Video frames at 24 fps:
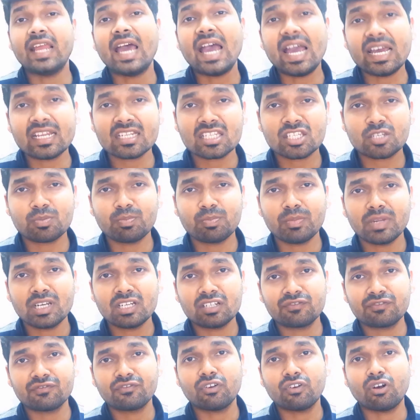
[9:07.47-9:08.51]

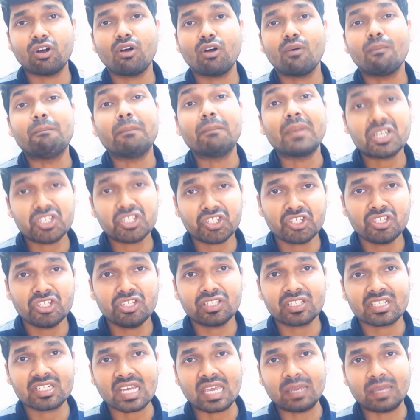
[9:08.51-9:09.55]
enhancement for
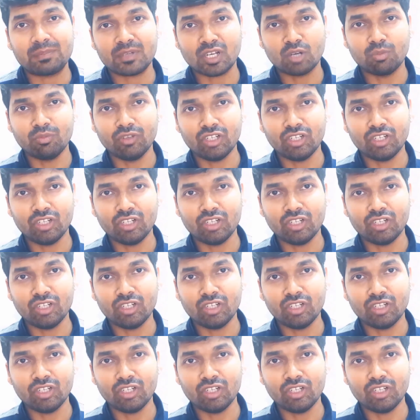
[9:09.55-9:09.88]
machine type